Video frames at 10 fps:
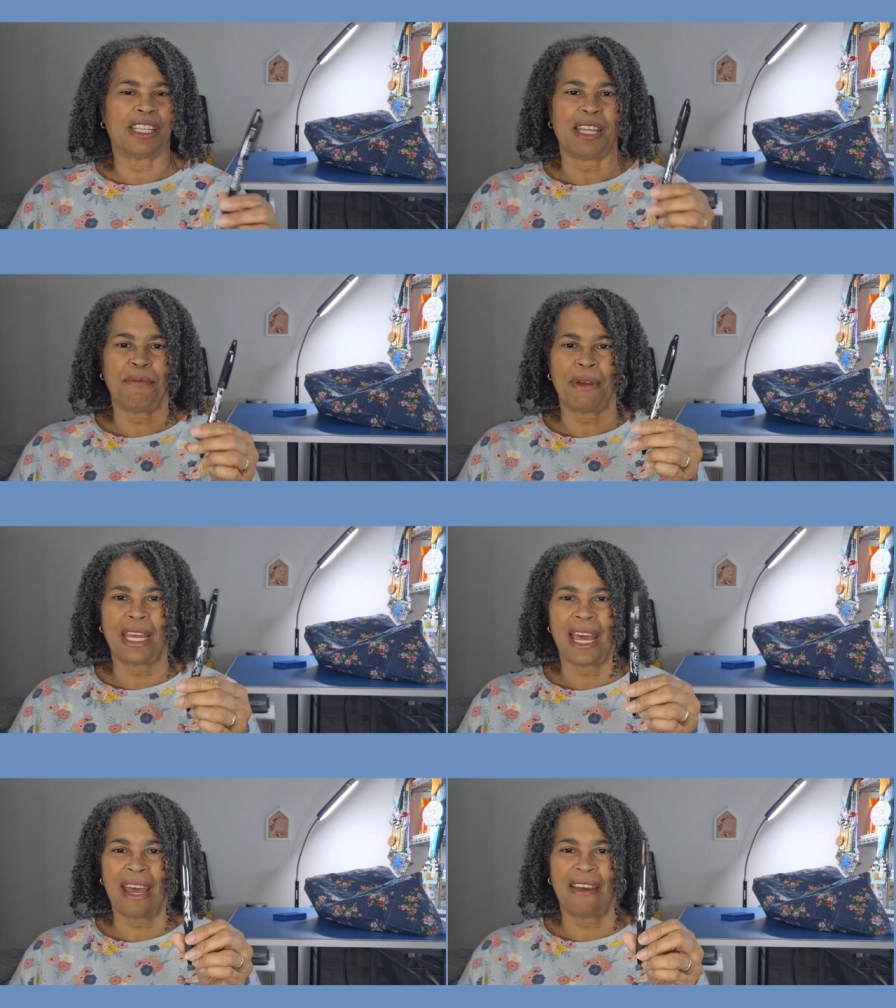that they may
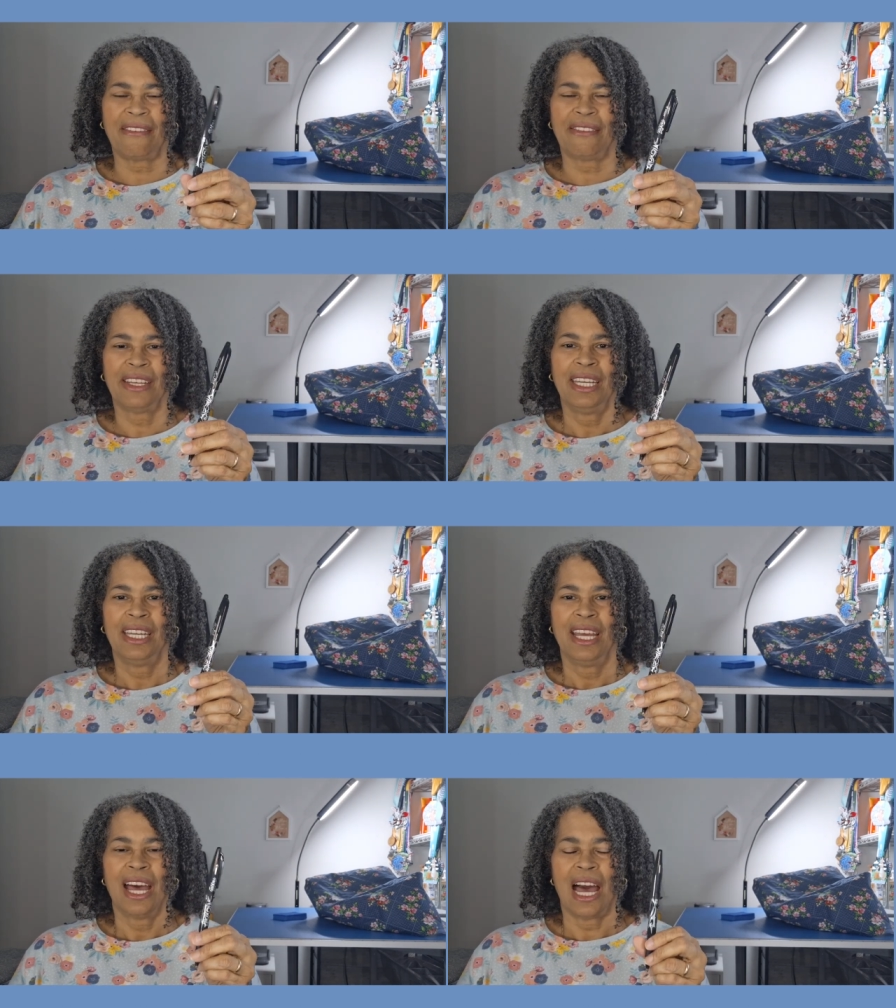have,
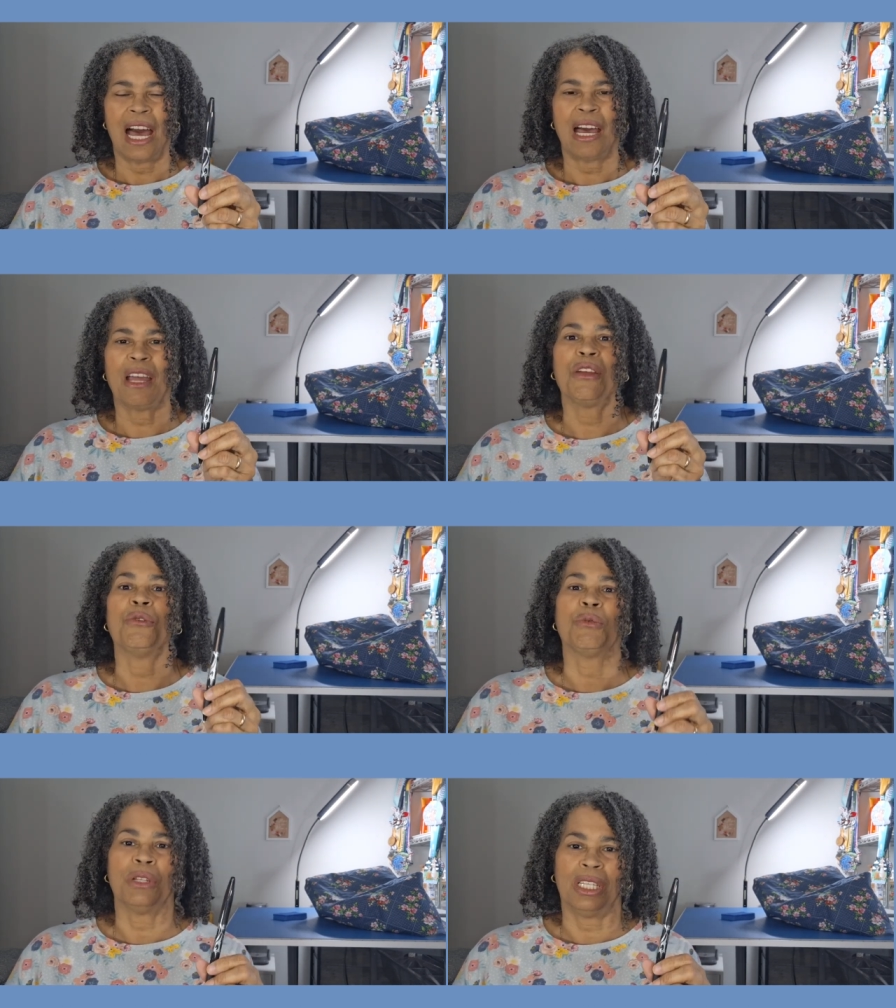
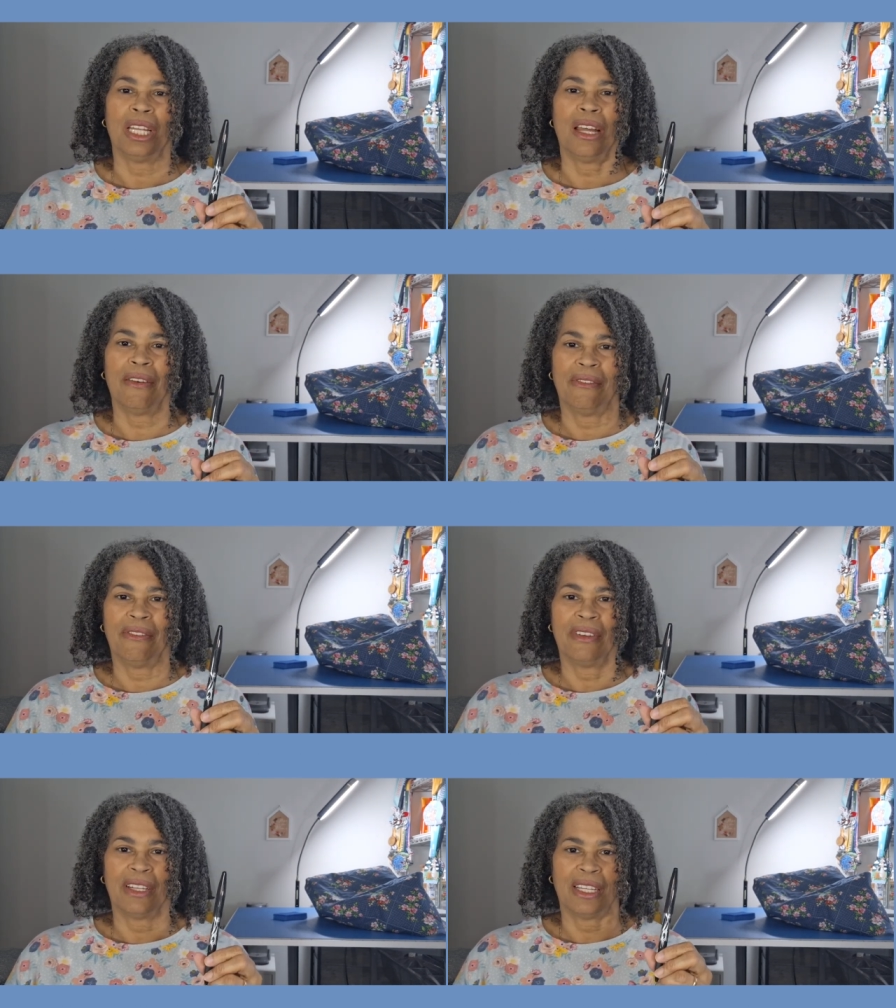I would love
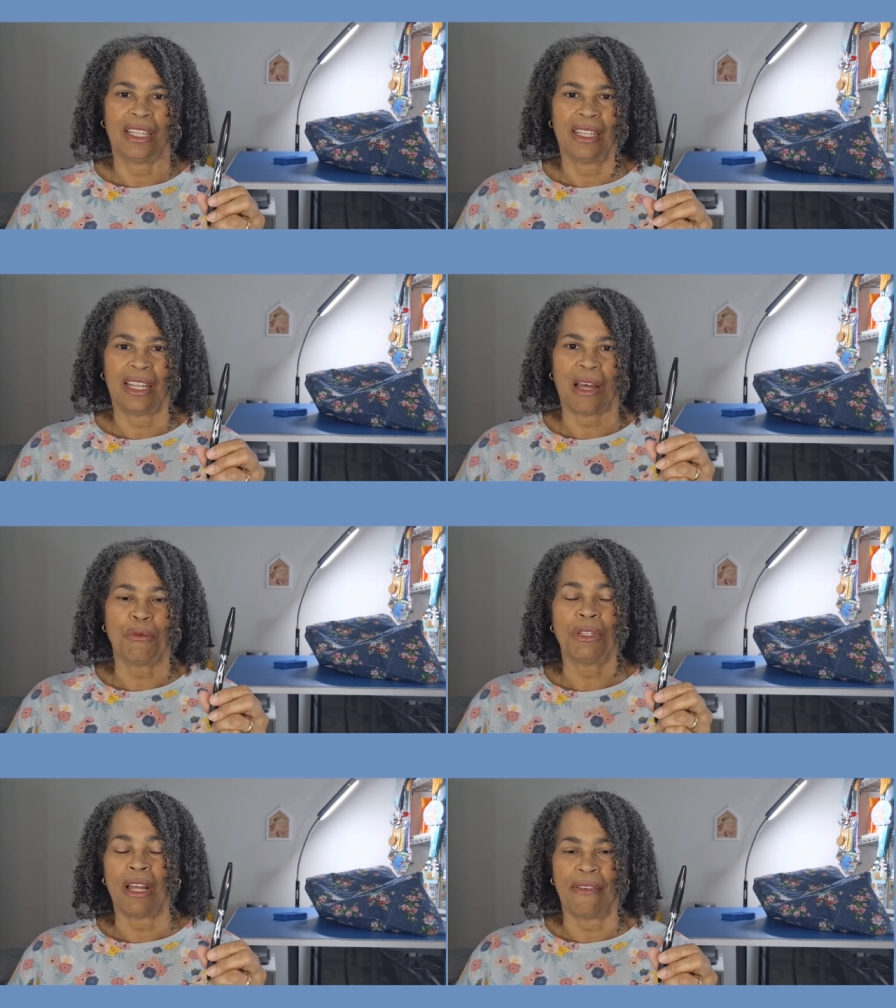I
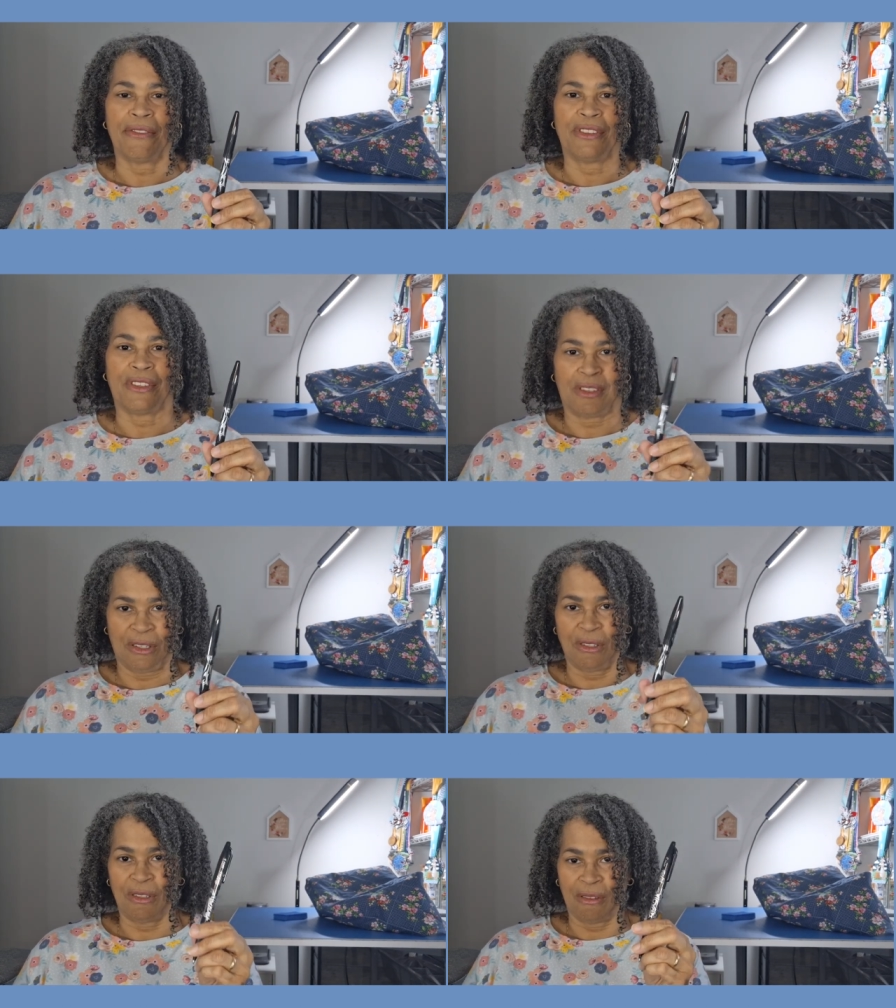would love
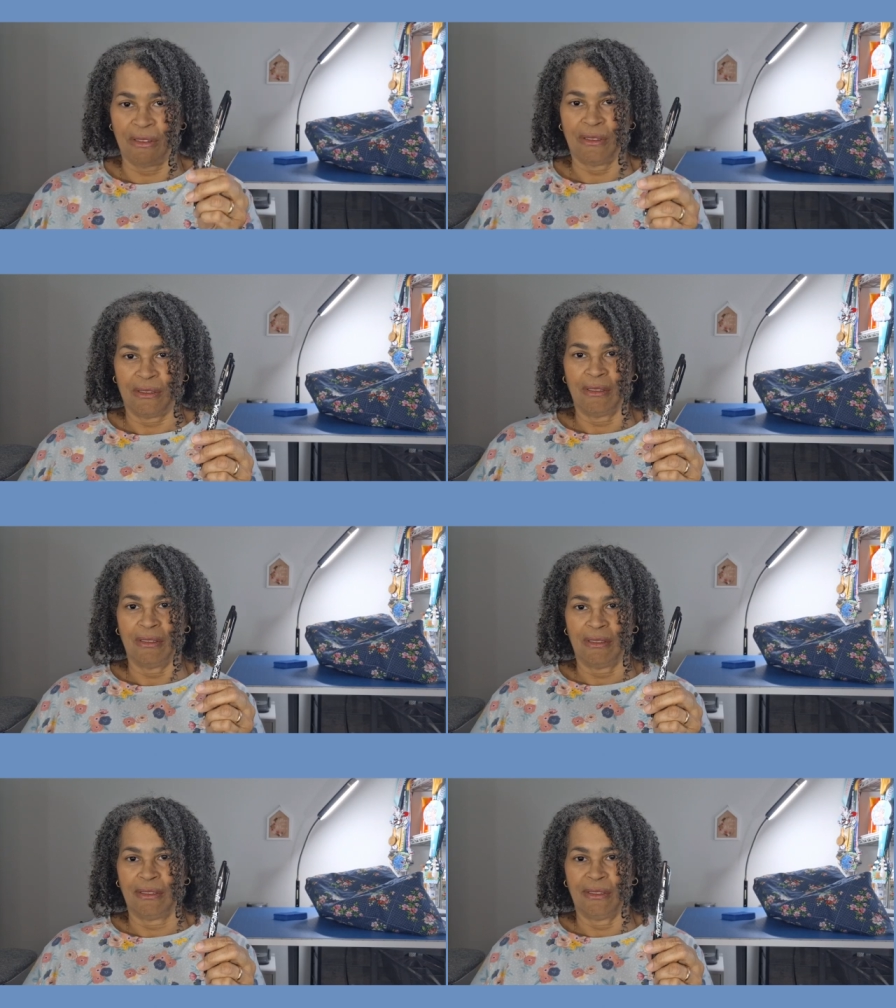to
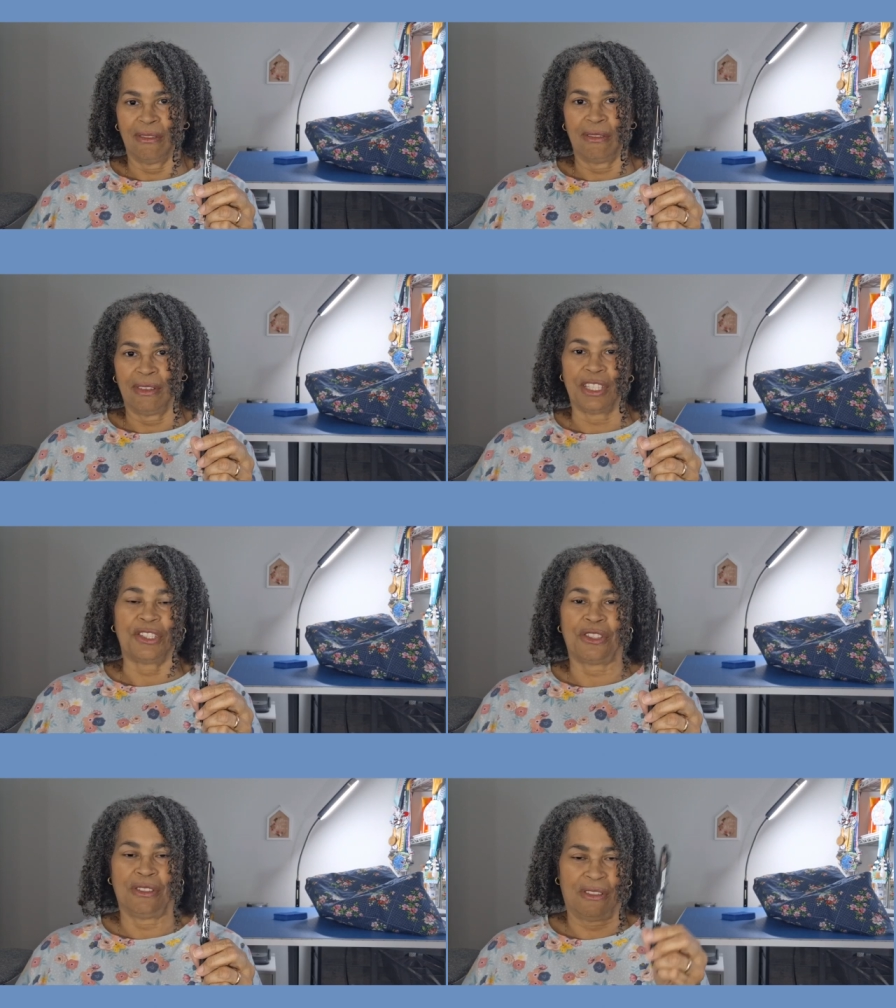
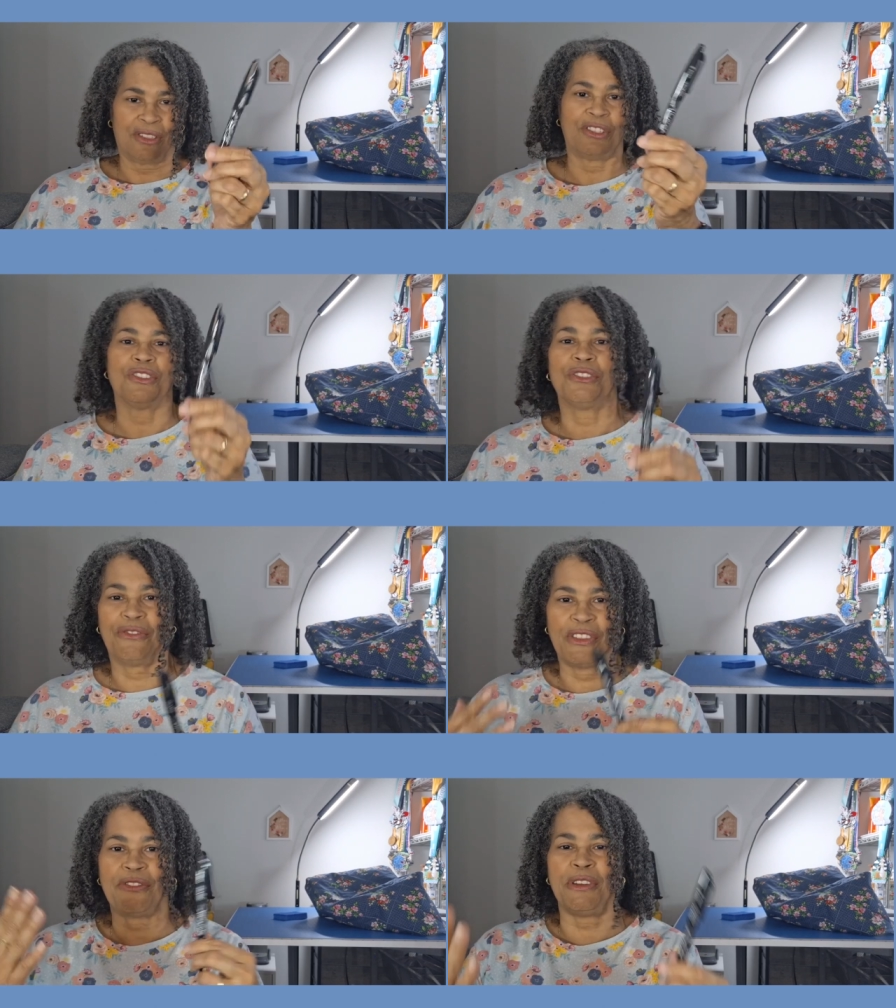the
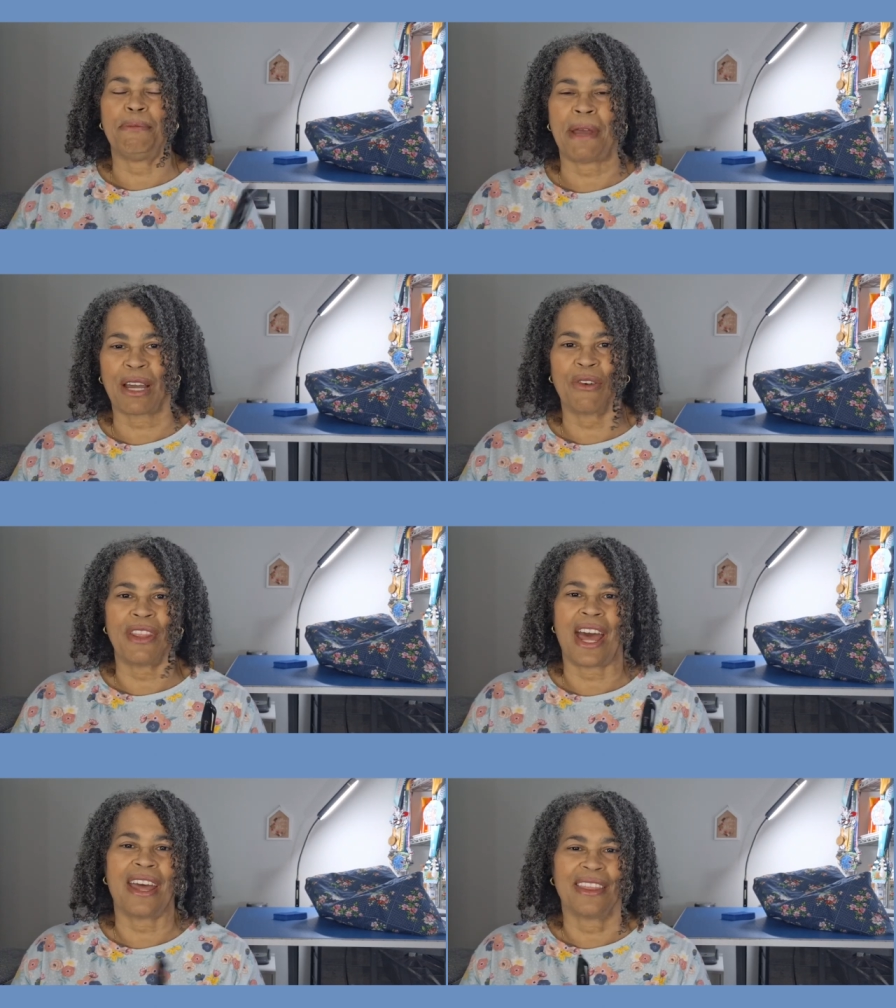the feedback on
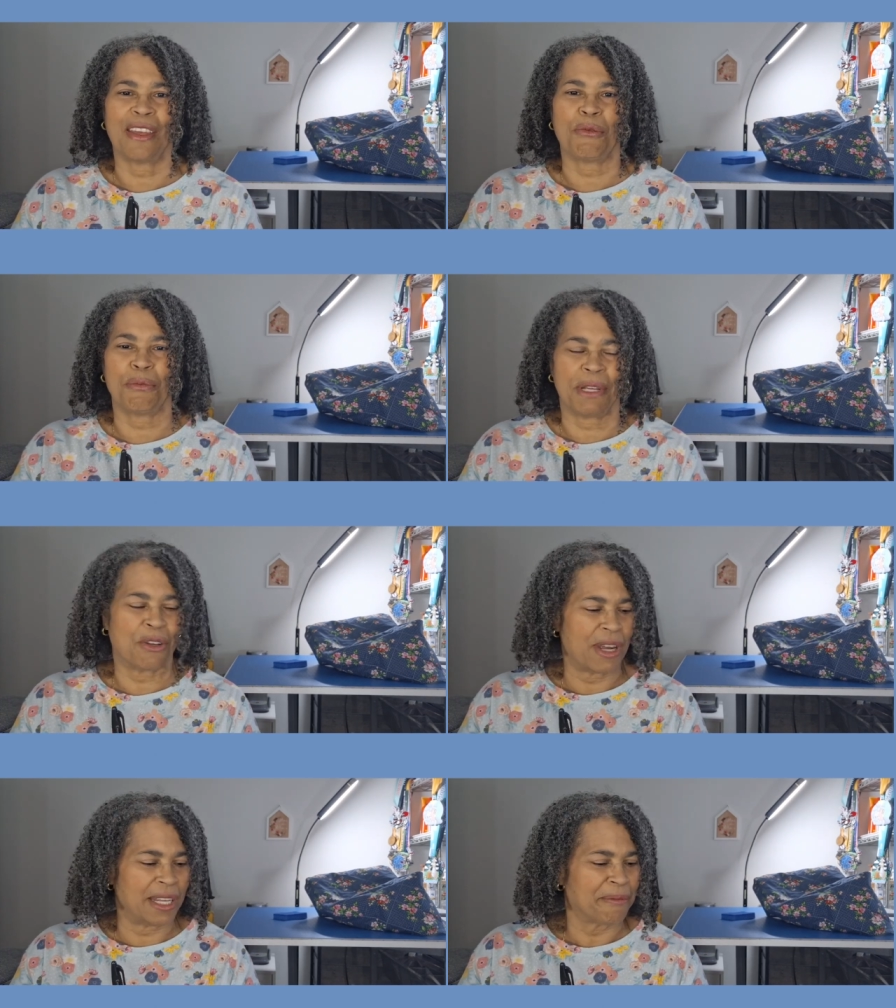that. That would be
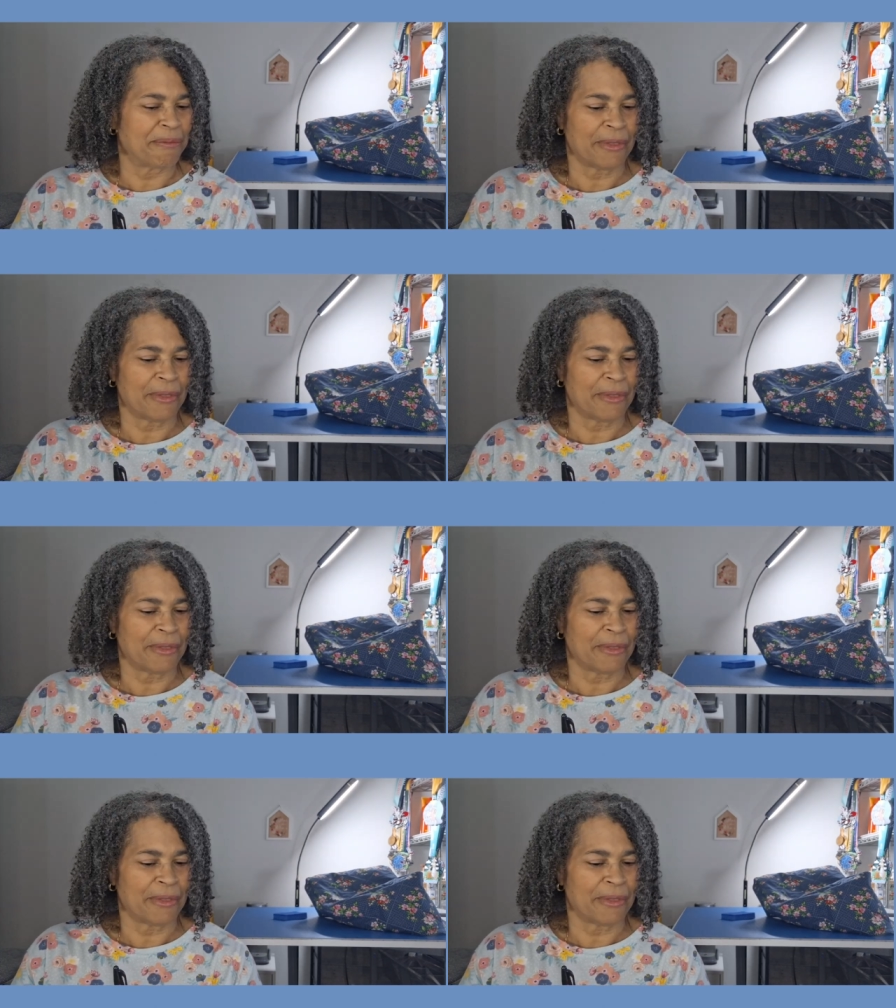great.